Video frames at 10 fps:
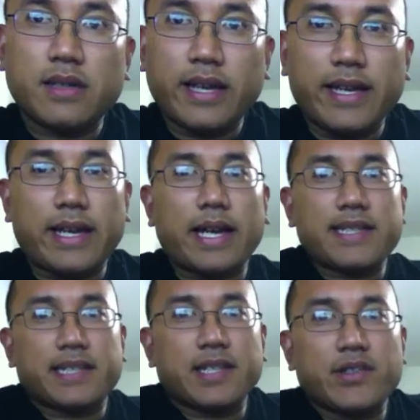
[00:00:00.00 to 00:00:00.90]
Hey
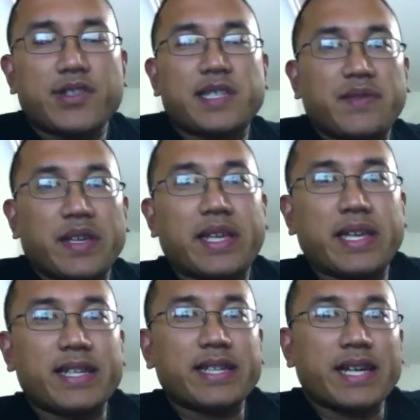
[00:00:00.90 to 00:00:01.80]
guys, another
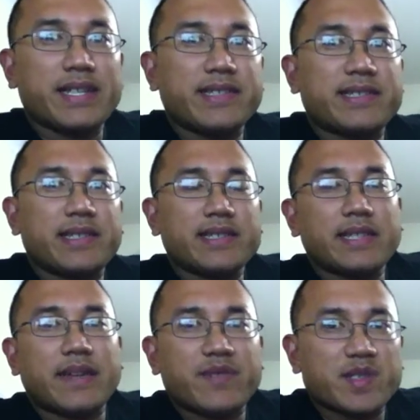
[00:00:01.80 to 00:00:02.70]

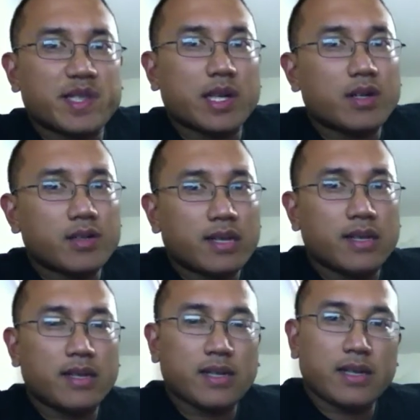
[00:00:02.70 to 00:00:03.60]
Civickid96 episode.
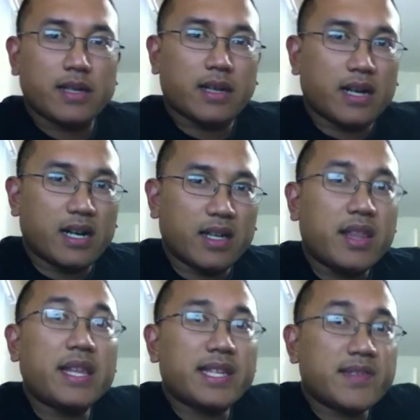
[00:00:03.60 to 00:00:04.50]

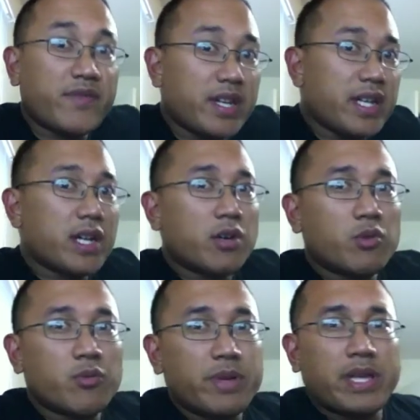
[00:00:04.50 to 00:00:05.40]
This video
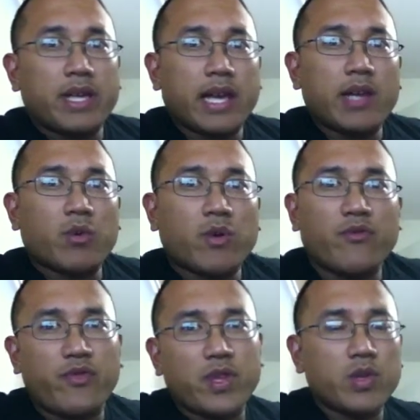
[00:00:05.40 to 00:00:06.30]
will be a
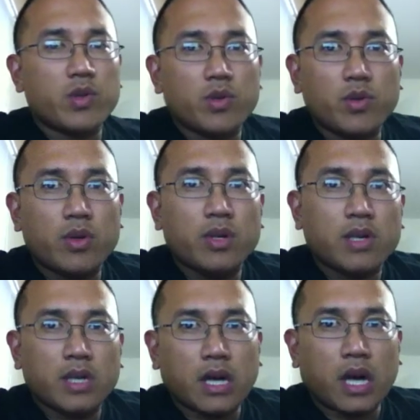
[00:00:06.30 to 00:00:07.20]
review
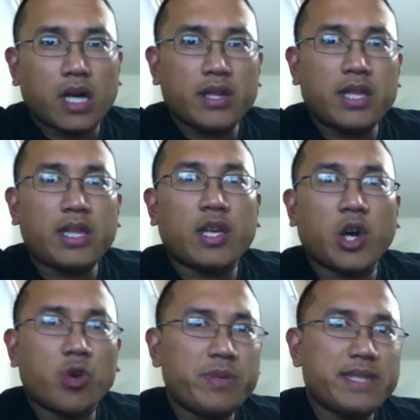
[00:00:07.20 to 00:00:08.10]
on the
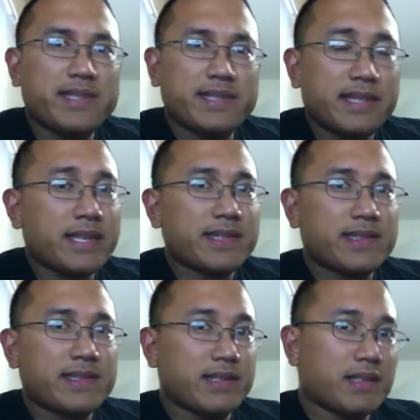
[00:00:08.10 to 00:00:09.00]
Kobe VI.
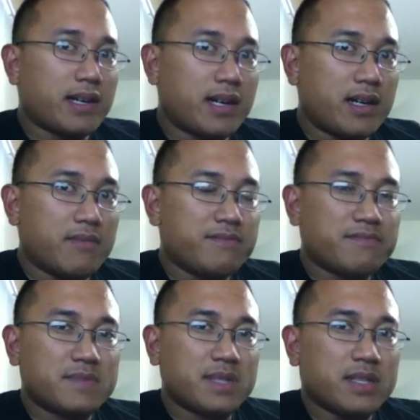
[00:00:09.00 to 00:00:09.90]

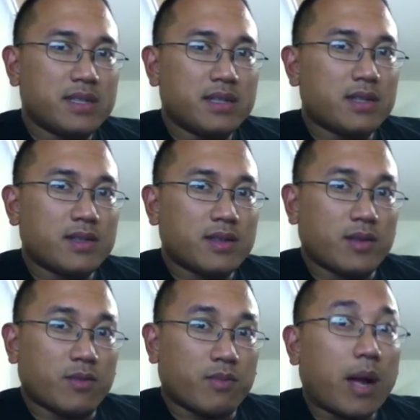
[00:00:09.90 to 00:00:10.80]

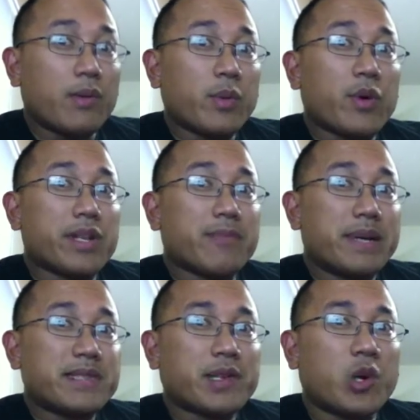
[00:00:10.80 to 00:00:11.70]
Probably one of the
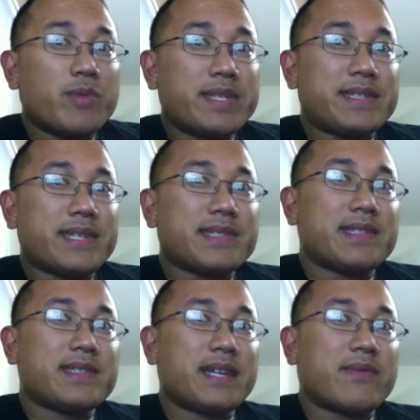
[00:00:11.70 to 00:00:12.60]
best Kobe
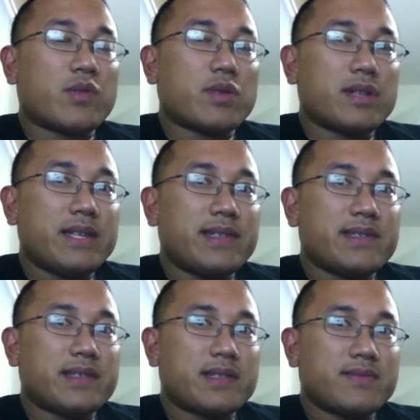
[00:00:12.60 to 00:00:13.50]
VIs to ever
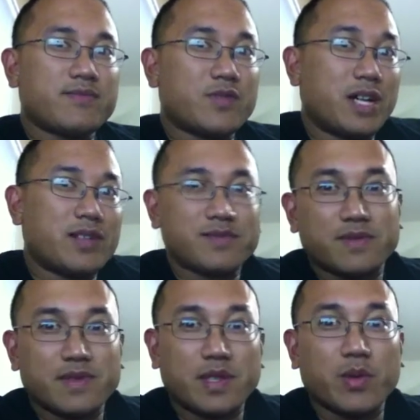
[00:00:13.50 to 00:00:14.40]
release. Well,
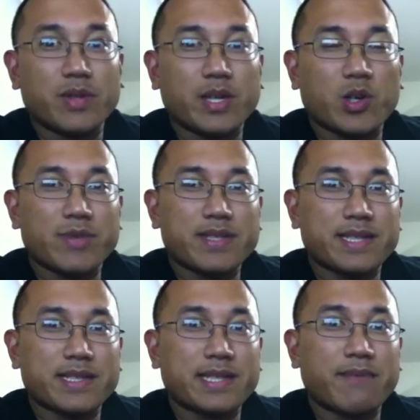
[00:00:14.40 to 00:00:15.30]
the only Kobe
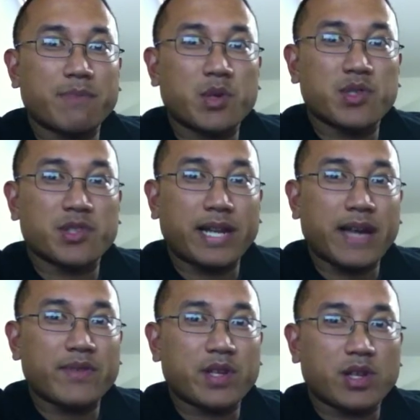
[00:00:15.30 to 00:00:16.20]
VI that most should
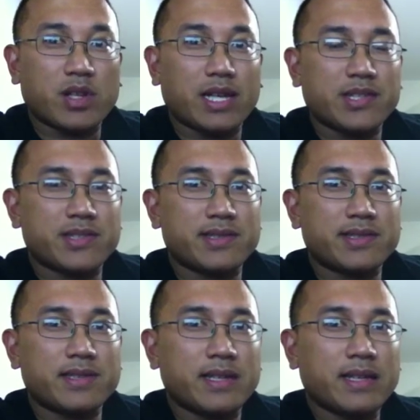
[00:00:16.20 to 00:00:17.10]
have in their
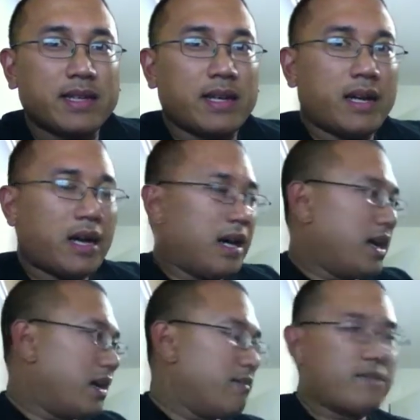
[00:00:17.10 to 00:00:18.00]
collections.
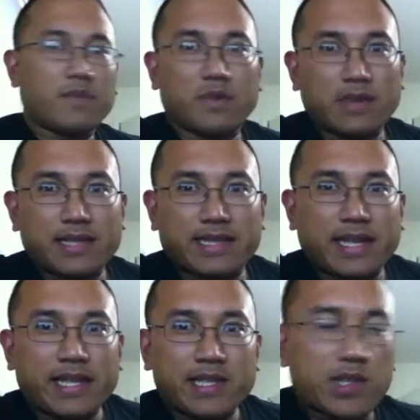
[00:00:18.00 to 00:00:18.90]
Let's
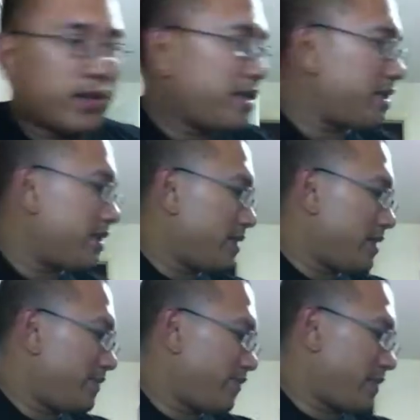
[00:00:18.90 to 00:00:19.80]
get into it.
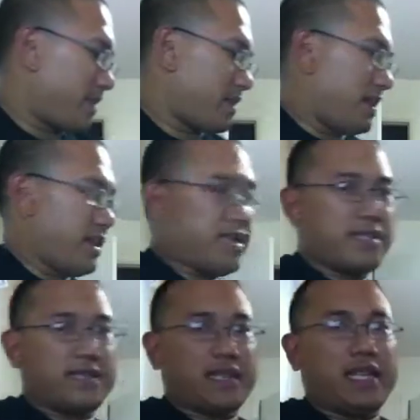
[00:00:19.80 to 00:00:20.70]
It
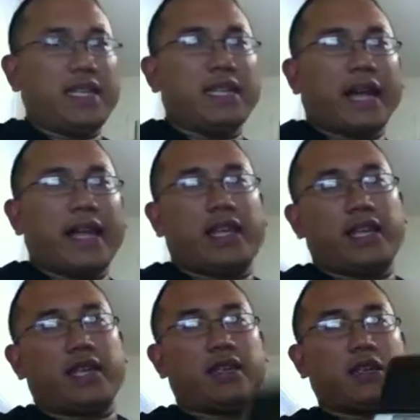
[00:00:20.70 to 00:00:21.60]
is the
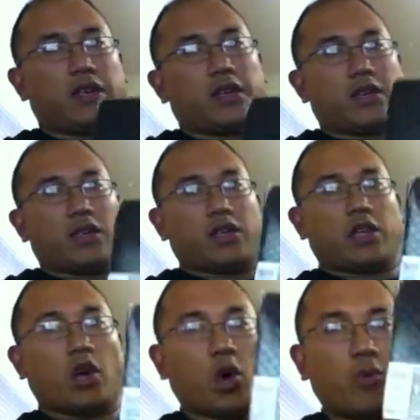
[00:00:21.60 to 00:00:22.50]
Nike
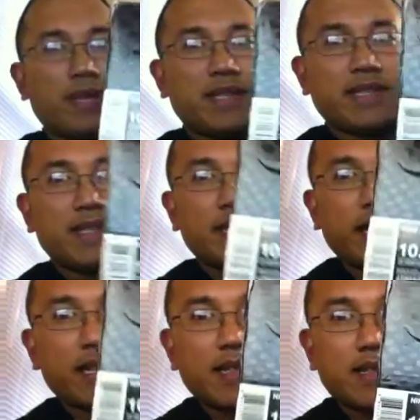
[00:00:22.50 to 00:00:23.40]
Kobe VI